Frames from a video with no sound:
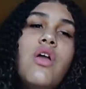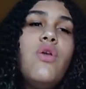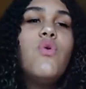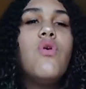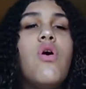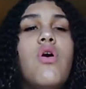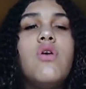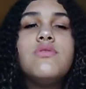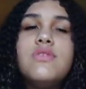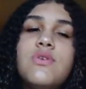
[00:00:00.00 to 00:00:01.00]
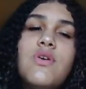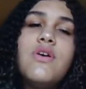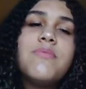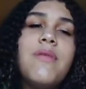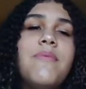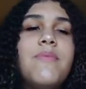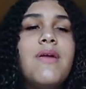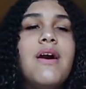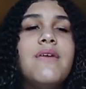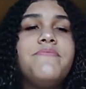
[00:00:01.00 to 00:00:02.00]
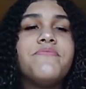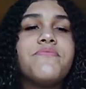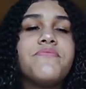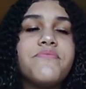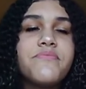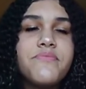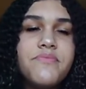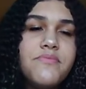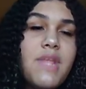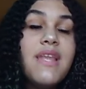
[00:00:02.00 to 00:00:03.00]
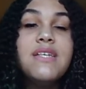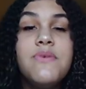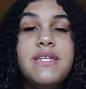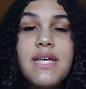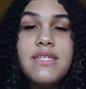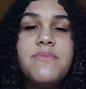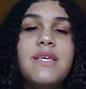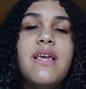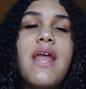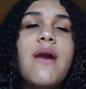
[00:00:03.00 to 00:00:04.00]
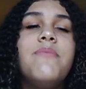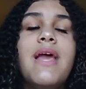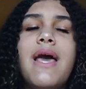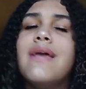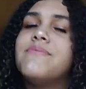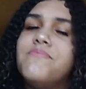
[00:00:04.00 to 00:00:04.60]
you all talk, blah, blah, blah. That's what he said to me, and I'm like,